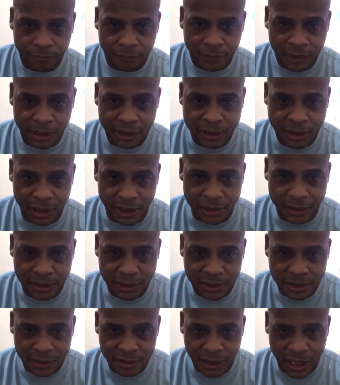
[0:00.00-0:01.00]
He
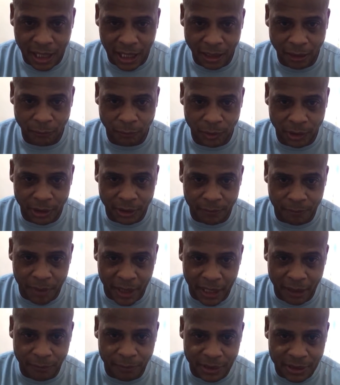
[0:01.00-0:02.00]
says, Hollywood
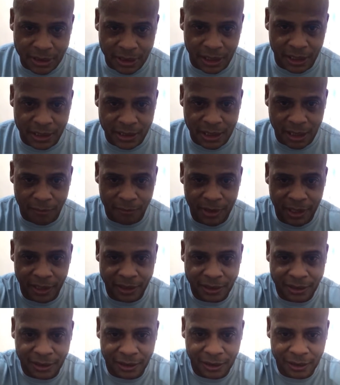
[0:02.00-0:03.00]
Baby says, I'm
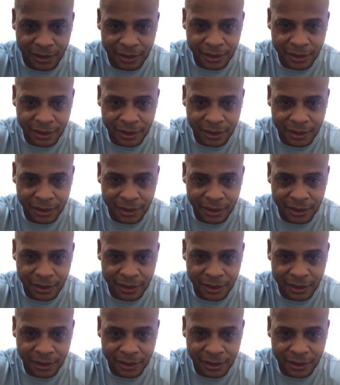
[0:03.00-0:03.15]
at the